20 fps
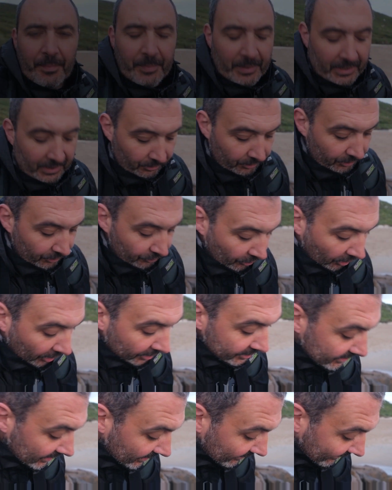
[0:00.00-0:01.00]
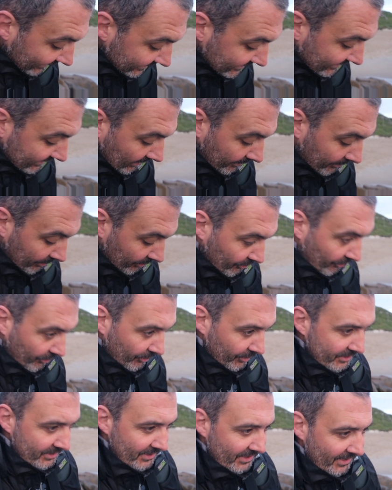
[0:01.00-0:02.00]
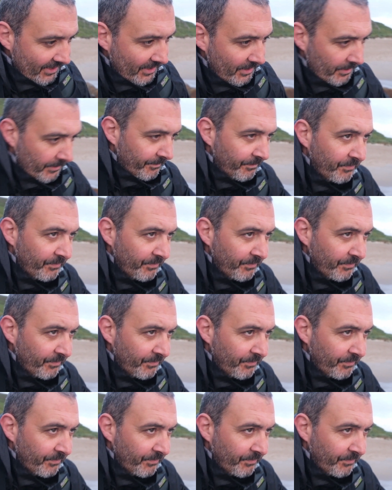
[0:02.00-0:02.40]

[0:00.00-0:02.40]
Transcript: up here on the rocks, and I've actually come across a